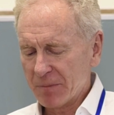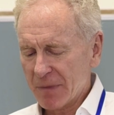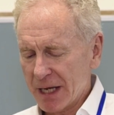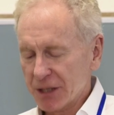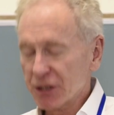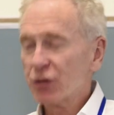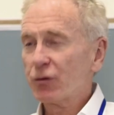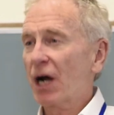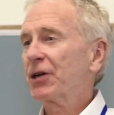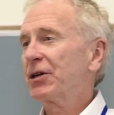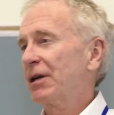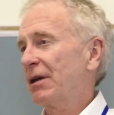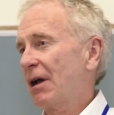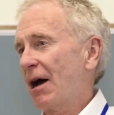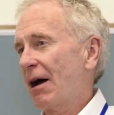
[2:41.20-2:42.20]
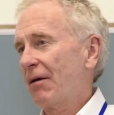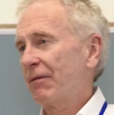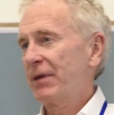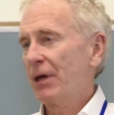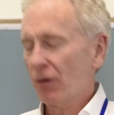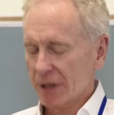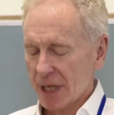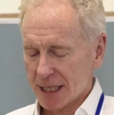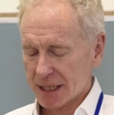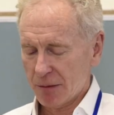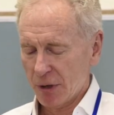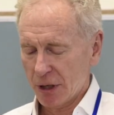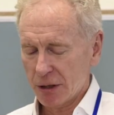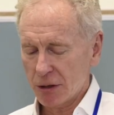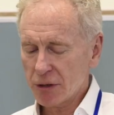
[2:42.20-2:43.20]
the instruction of the Old
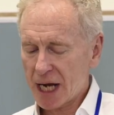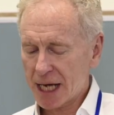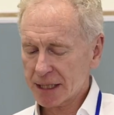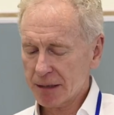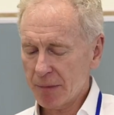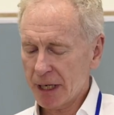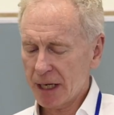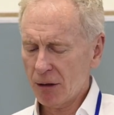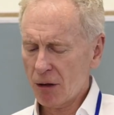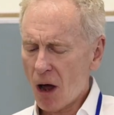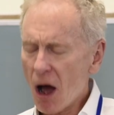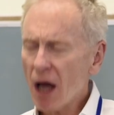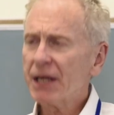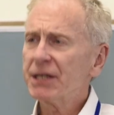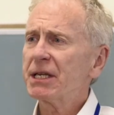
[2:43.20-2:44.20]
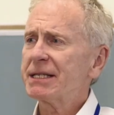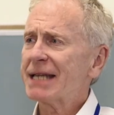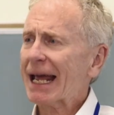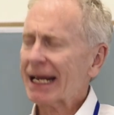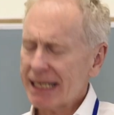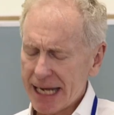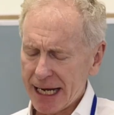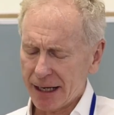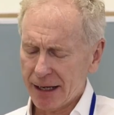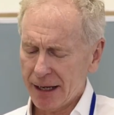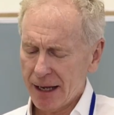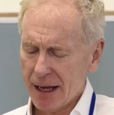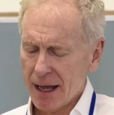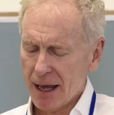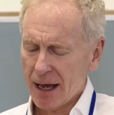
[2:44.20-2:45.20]
Testament or New Testament. Law is a technique,
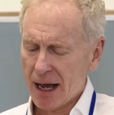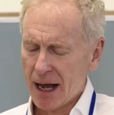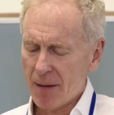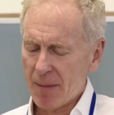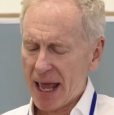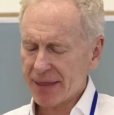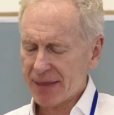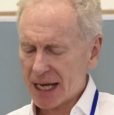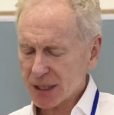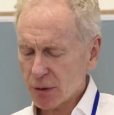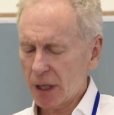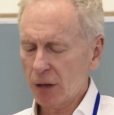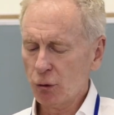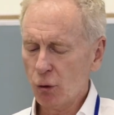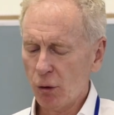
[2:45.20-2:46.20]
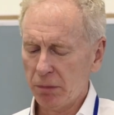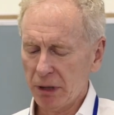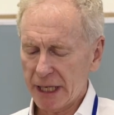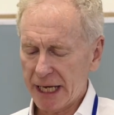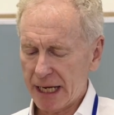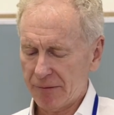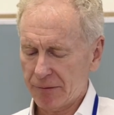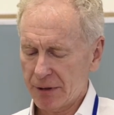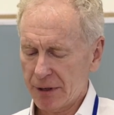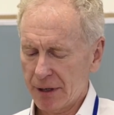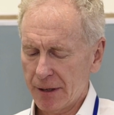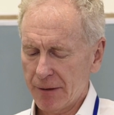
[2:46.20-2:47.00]
and that's what Ellul believed.